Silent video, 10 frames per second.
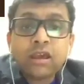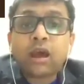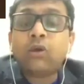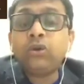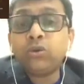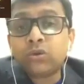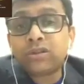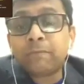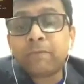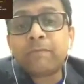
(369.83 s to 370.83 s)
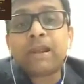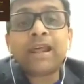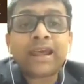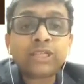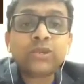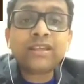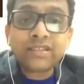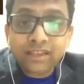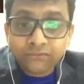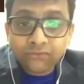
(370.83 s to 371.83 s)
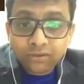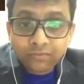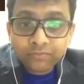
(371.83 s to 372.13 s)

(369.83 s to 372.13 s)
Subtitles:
how to know that people are actually safe?